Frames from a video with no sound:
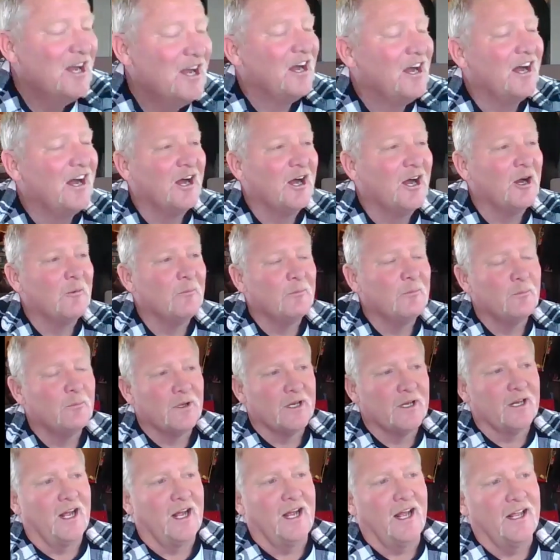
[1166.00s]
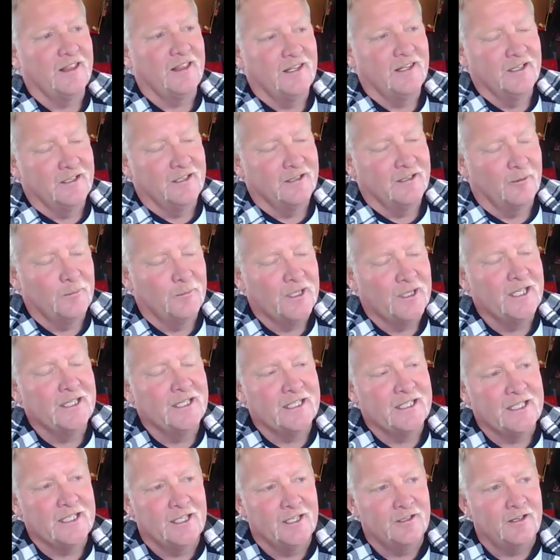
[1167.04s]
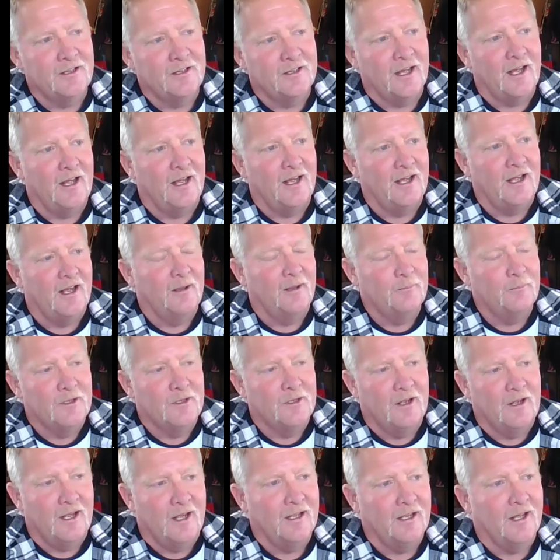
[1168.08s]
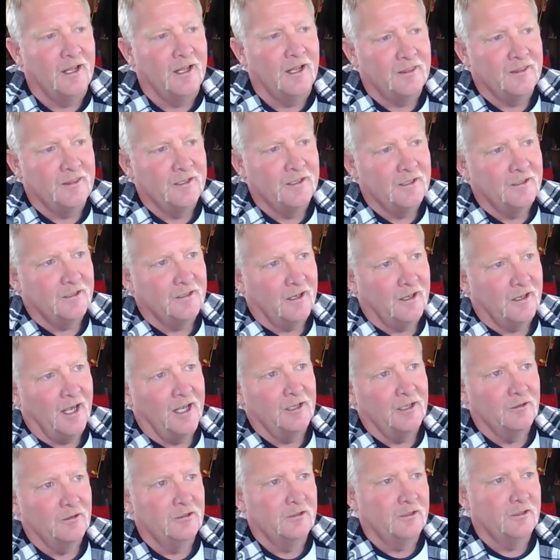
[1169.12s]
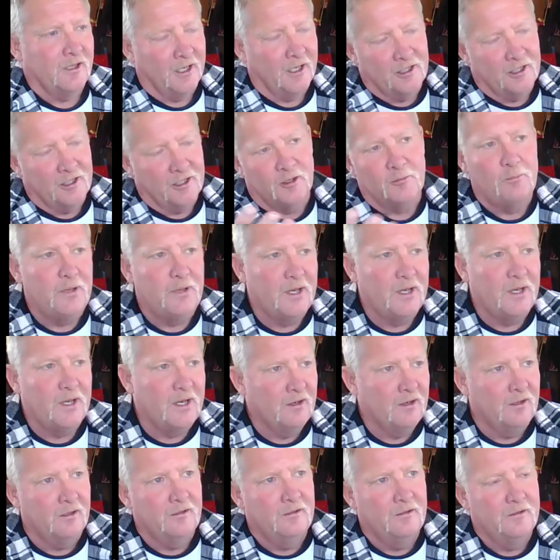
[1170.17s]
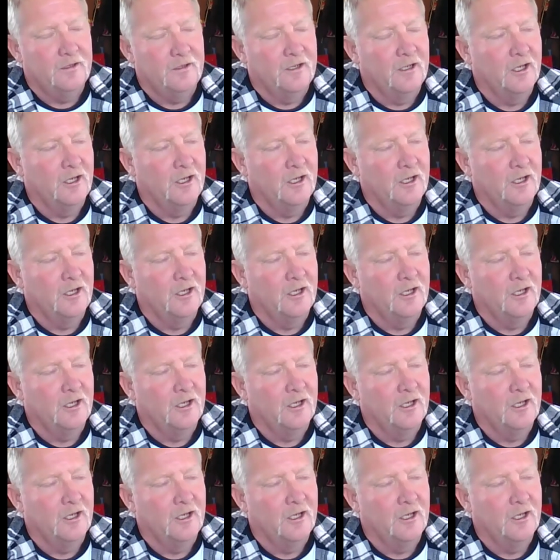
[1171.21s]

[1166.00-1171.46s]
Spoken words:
But I think, I mean, in the end, I think I compare,